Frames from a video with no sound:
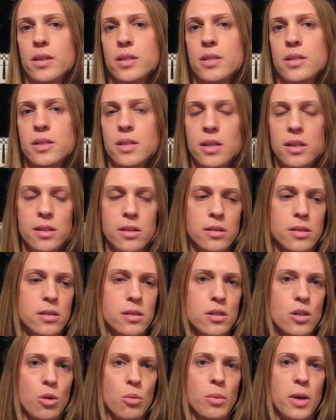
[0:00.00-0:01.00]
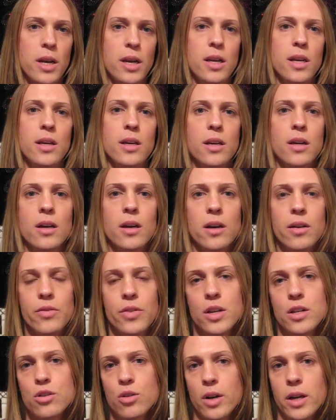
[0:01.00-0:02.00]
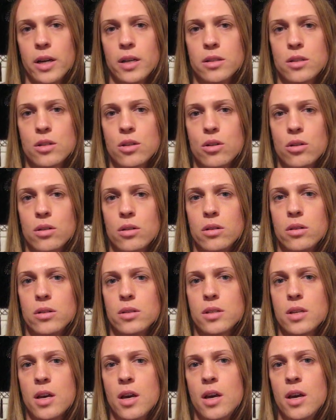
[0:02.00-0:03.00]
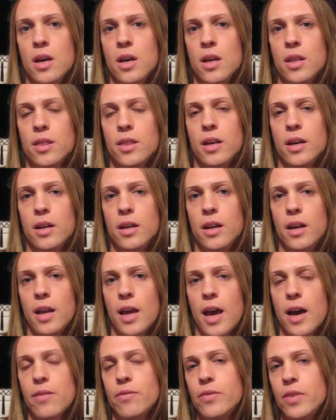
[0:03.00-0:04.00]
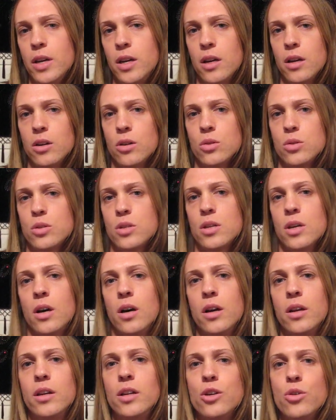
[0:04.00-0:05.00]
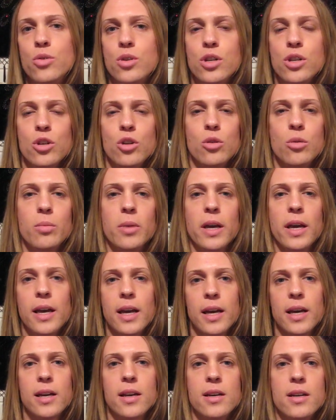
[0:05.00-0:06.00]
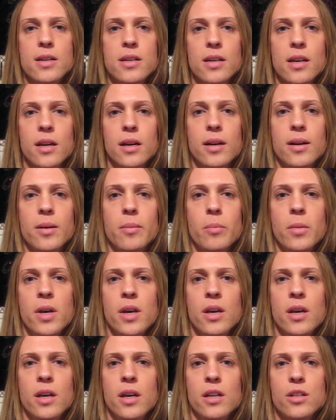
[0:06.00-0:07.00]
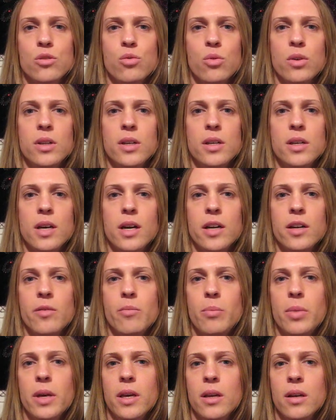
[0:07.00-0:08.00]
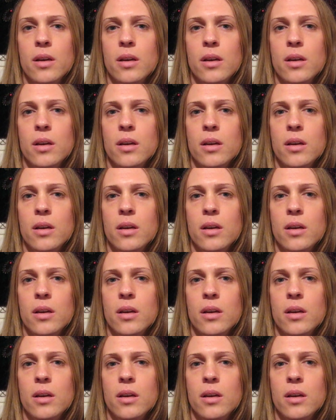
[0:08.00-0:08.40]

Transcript: seen so many of the trans girls that have videos on YouTube, and it's really kind of been